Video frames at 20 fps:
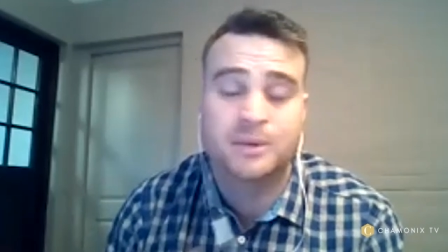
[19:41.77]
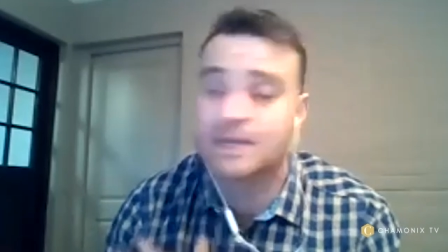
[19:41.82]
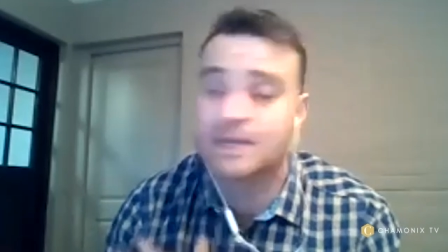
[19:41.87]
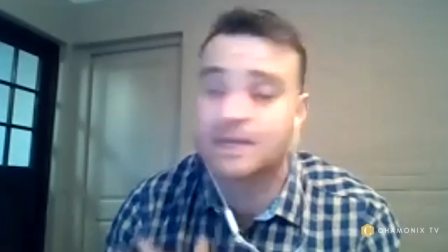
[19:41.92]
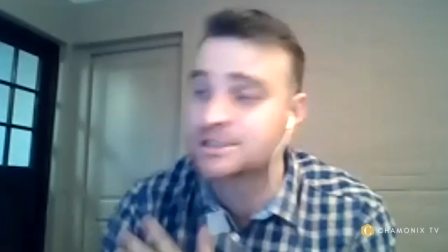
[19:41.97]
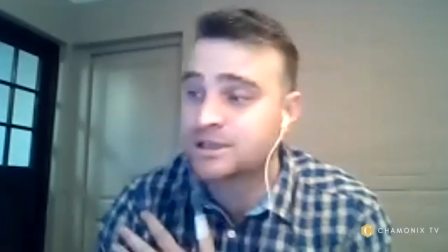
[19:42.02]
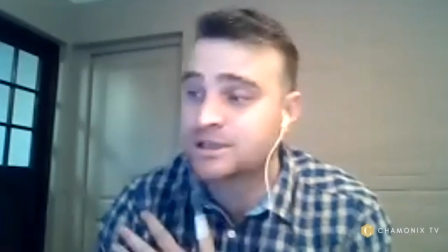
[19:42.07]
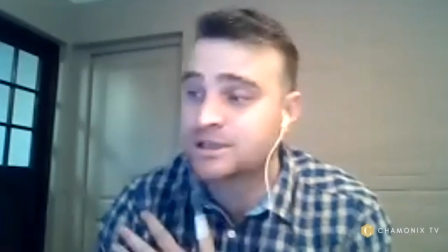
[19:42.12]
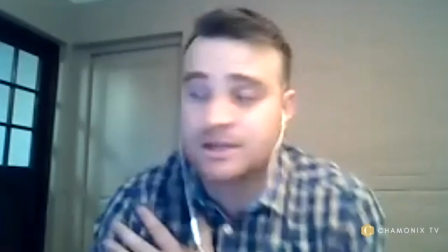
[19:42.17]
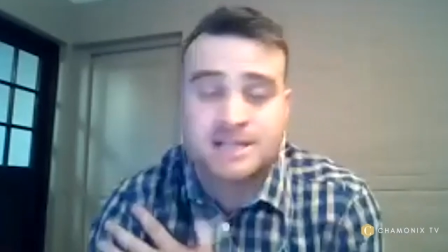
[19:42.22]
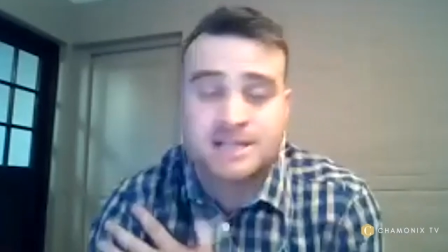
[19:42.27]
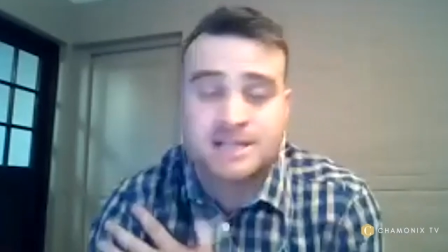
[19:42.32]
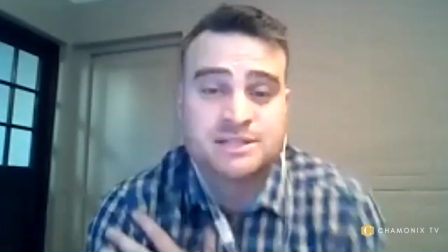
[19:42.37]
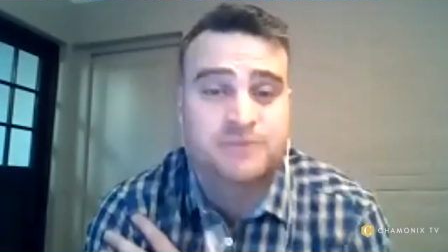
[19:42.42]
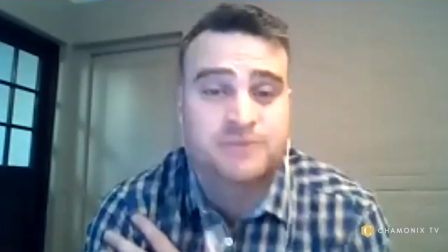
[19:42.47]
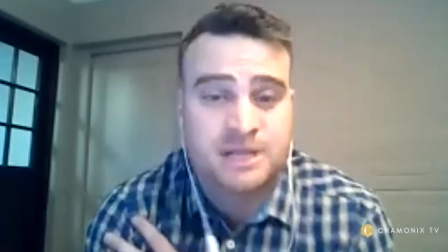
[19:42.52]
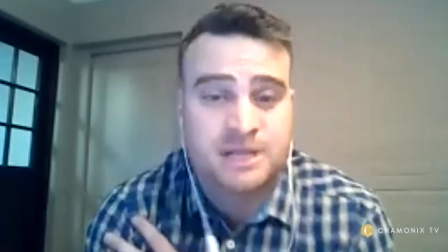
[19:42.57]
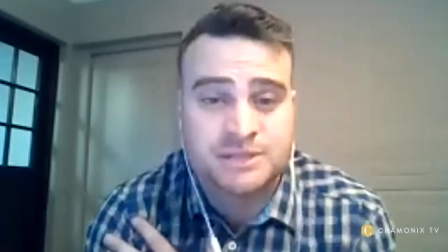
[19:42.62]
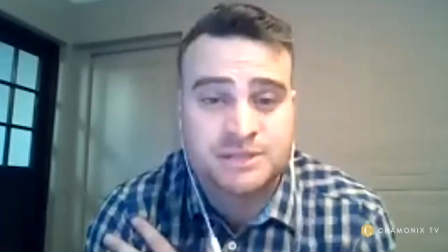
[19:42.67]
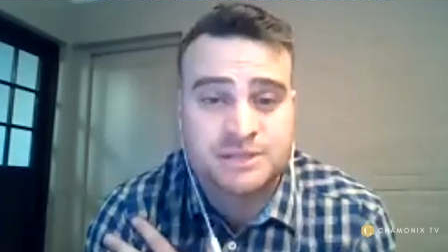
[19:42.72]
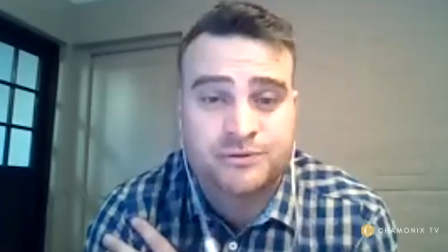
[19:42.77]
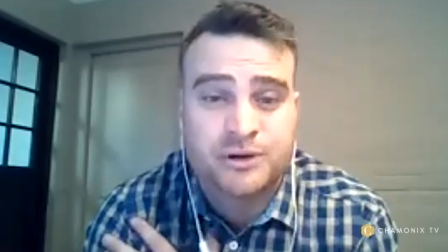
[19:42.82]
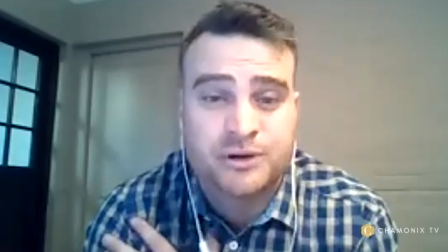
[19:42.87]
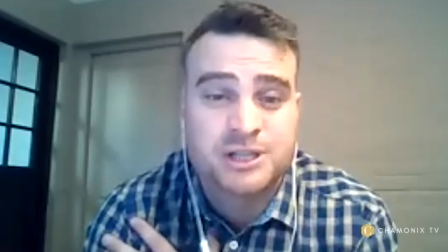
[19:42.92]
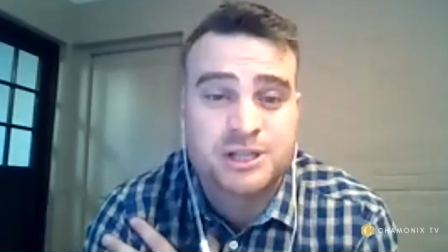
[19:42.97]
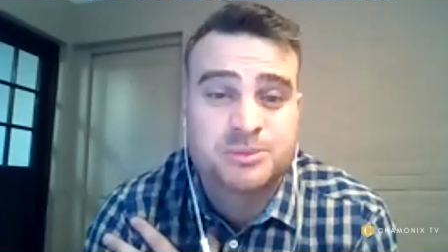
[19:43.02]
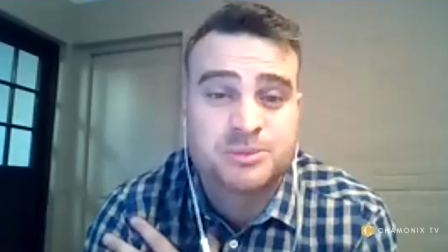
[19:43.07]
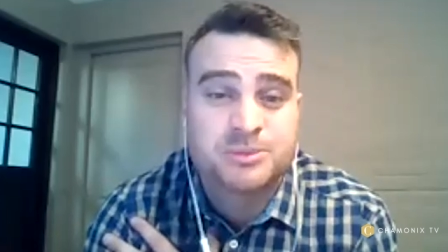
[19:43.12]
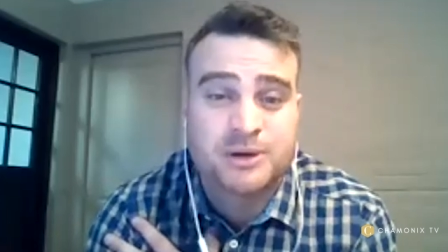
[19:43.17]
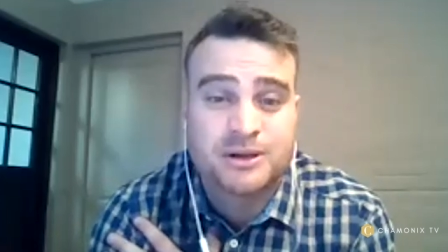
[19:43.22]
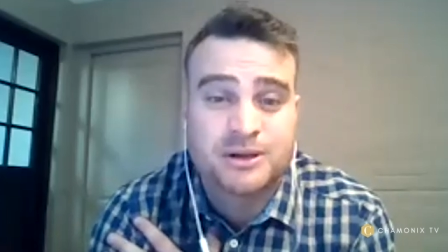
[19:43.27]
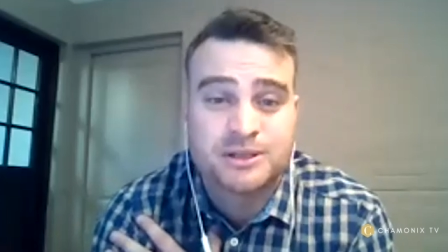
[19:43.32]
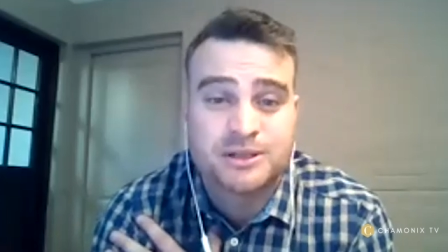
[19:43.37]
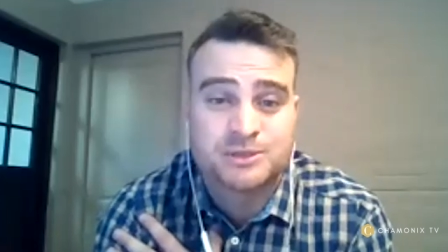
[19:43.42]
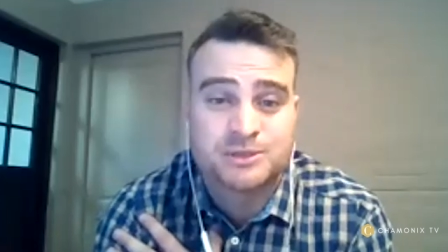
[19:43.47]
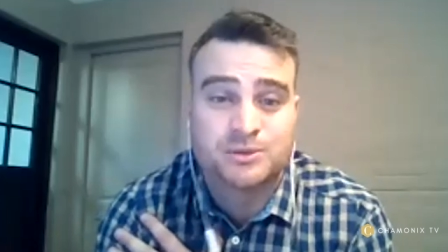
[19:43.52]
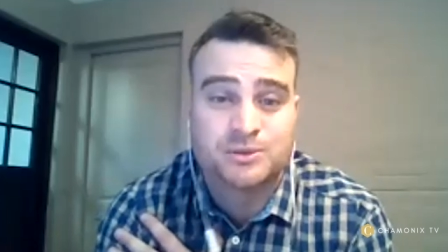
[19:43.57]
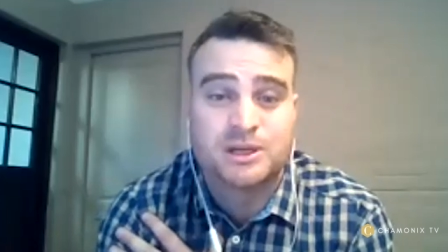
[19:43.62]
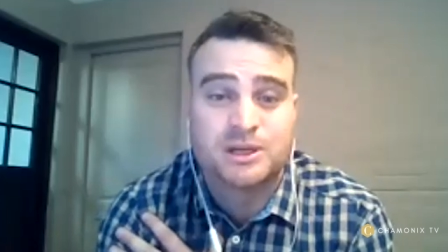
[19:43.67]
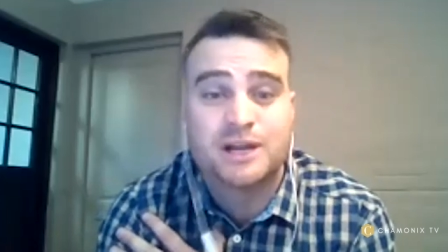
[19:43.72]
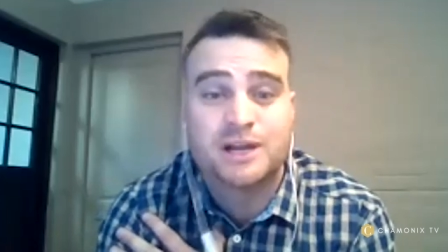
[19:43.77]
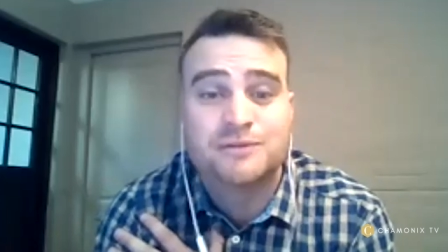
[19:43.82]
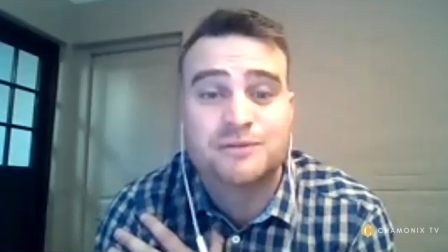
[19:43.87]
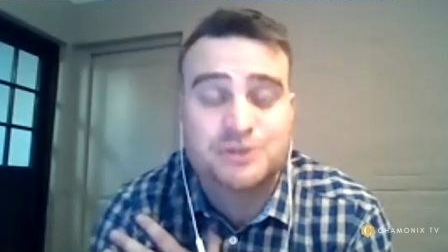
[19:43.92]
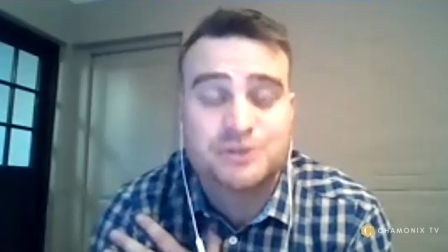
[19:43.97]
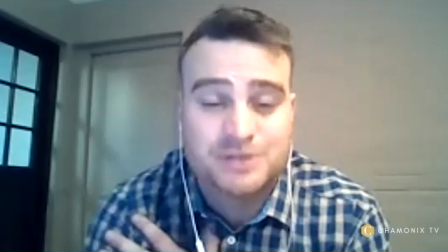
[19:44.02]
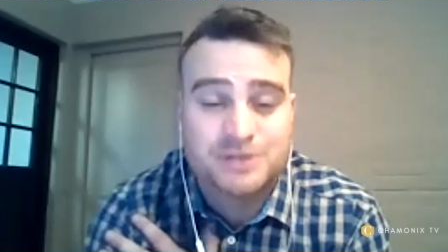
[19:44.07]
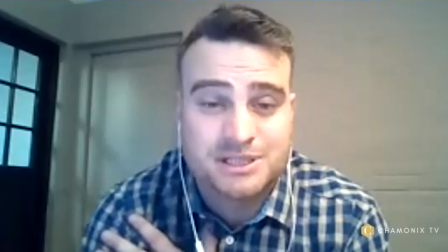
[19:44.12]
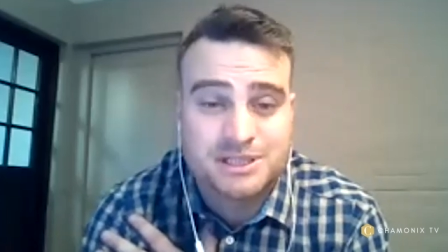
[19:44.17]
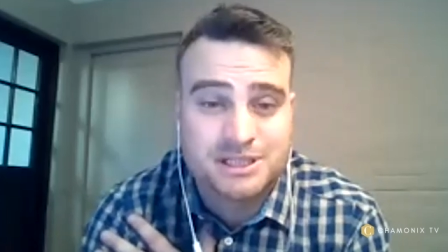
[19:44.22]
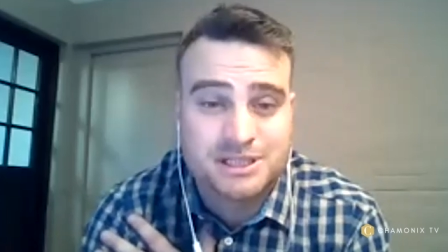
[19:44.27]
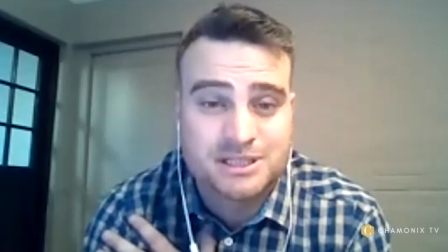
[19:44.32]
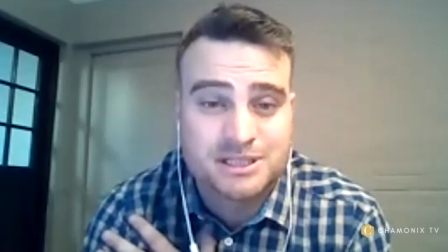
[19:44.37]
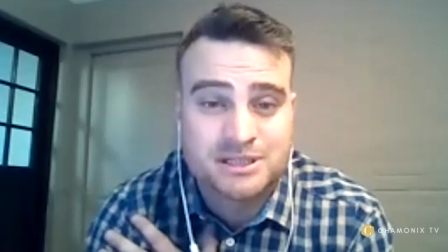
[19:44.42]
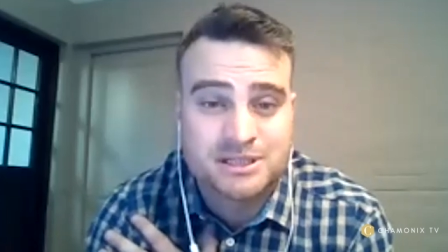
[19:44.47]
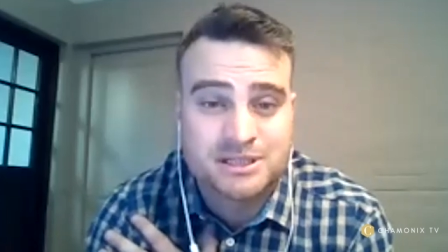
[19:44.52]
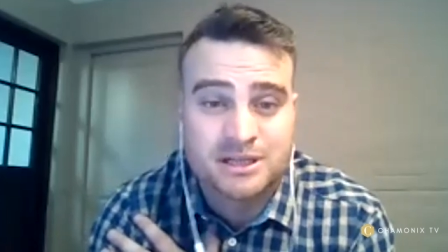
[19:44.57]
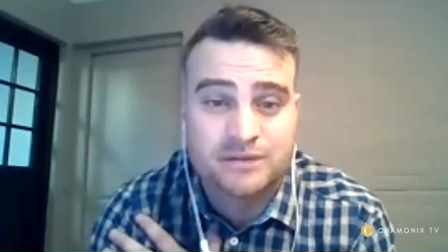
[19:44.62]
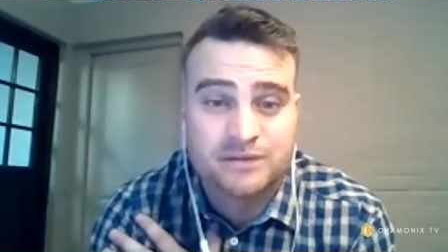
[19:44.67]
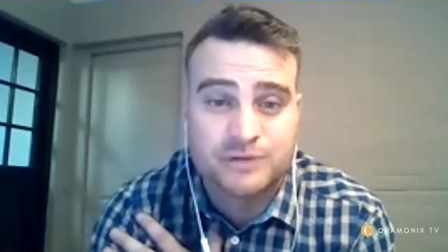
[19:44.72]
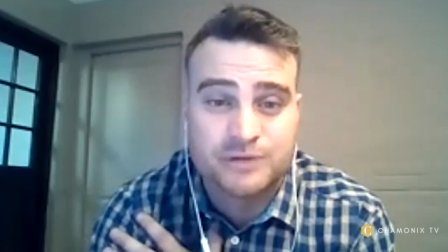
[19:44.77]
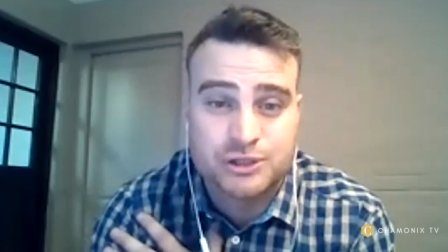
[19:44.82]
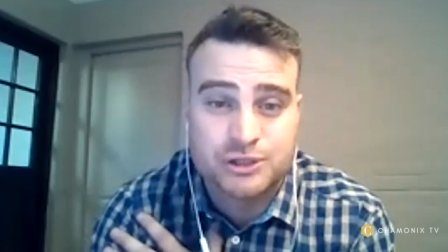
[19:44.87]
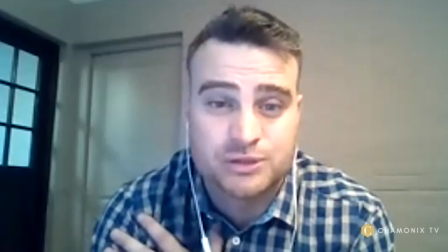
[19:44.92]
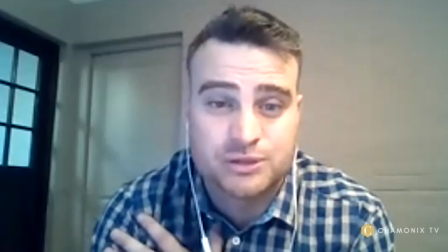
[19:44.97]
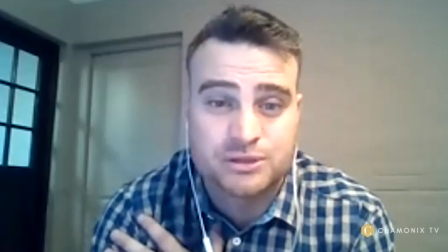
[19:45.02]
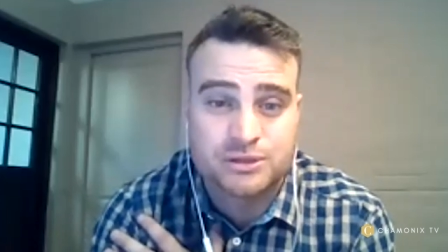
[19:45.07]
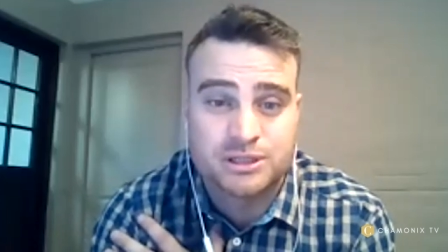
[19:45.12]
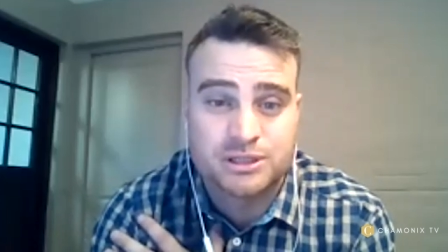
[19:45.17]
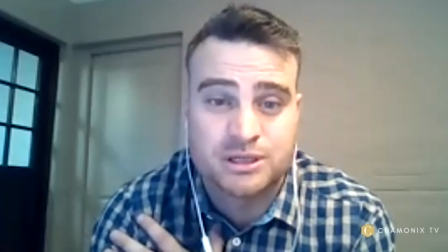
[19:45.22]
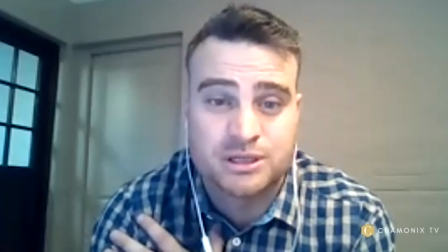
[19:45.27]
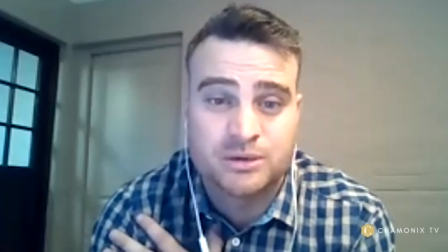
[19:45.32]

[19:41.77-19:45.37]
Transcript: We as a as a, as forex brokers would love to assist individuals,